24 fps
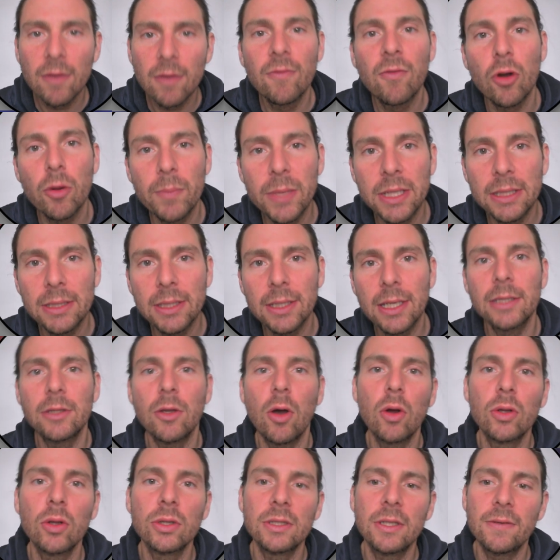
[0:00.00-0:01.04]
for minting it
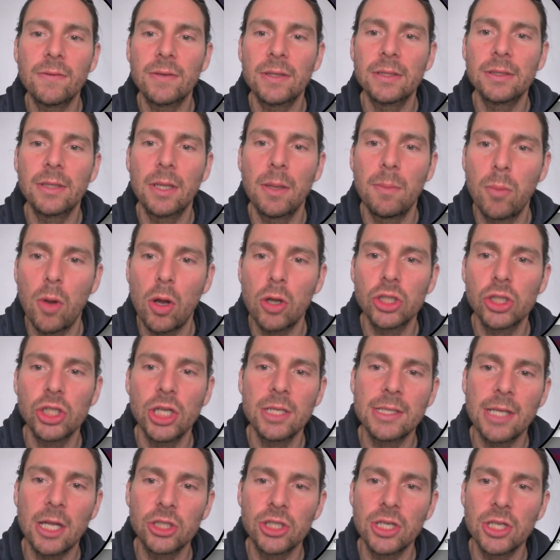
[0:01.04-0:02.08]
on different
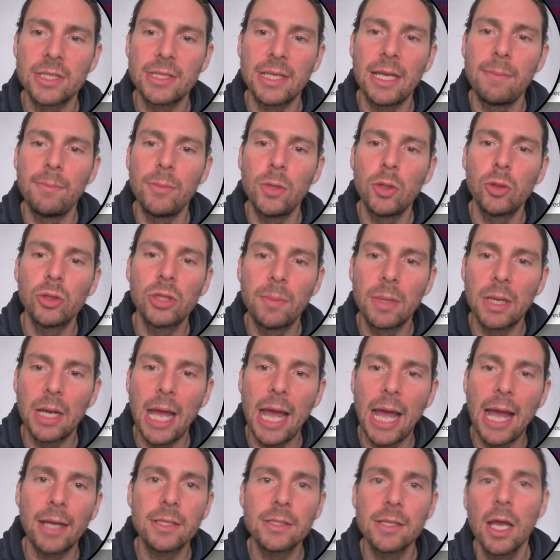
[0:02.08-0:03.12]
blockchains such as Immutable
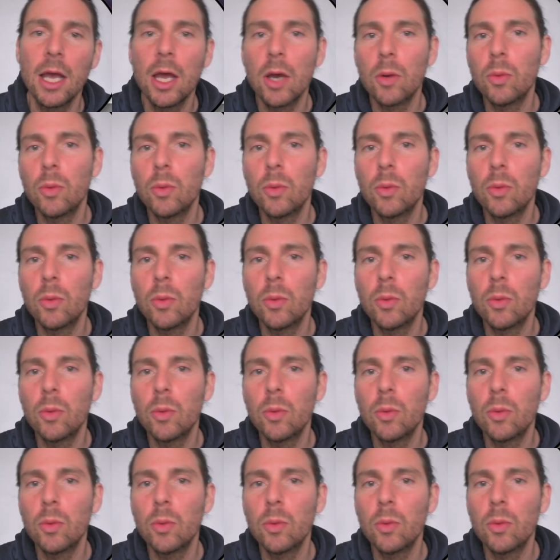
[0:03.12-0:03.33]
X,